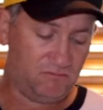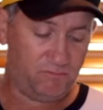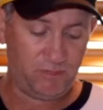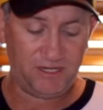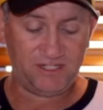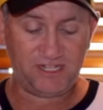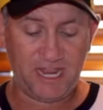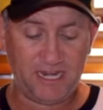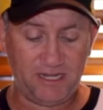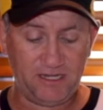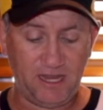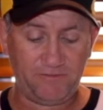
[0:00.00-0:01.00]
pretty
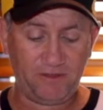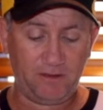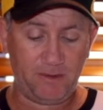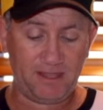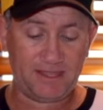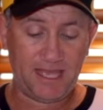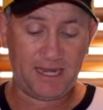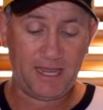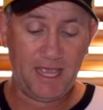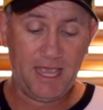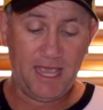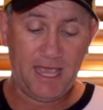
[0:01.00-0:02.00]
standard. Nothing about
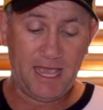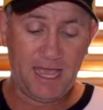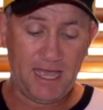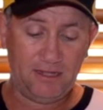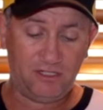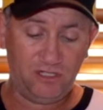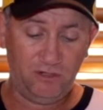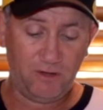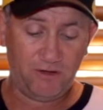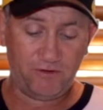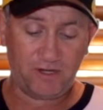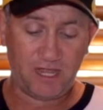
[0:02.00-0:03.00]
that.
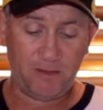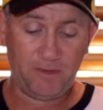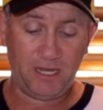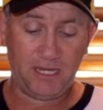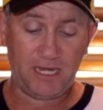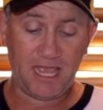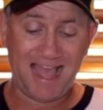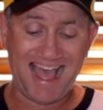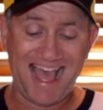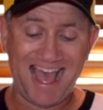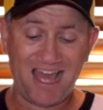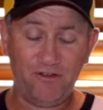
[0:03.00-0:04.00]
200 coming,
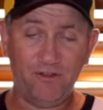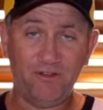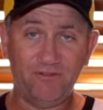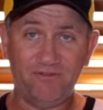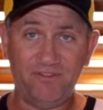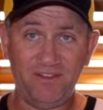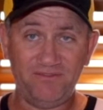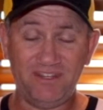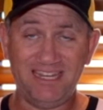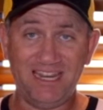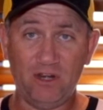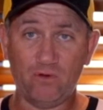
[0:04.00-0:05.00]

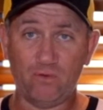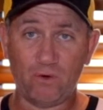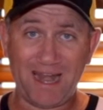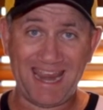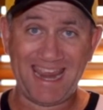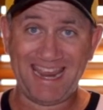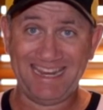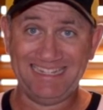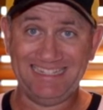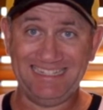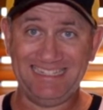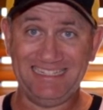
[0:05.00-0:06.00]
150
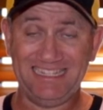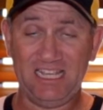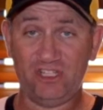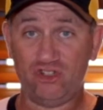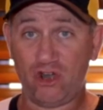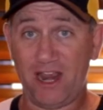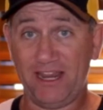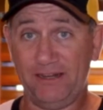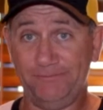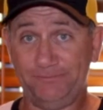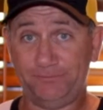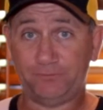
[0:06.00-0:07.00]
grand Australian.